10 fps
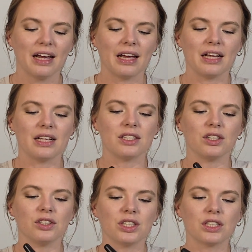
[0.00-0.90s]
is
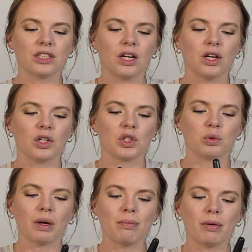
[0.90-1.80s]
you just
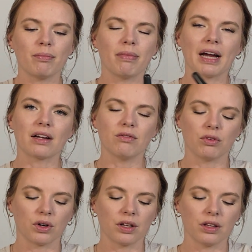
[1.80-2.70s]
swipe back and
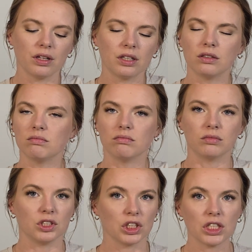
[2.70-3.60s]
forth
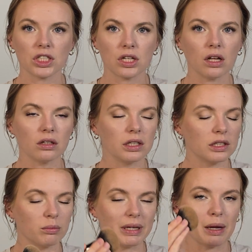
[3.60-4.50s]
with just a
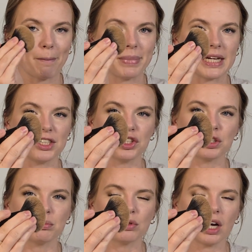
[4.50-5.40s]
little bit, pinch
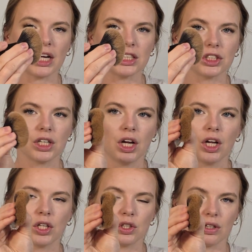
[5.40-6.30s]
your brush
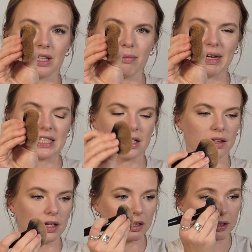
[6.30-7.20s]
so that it makes it
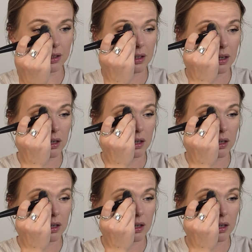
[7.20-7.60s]
thinner,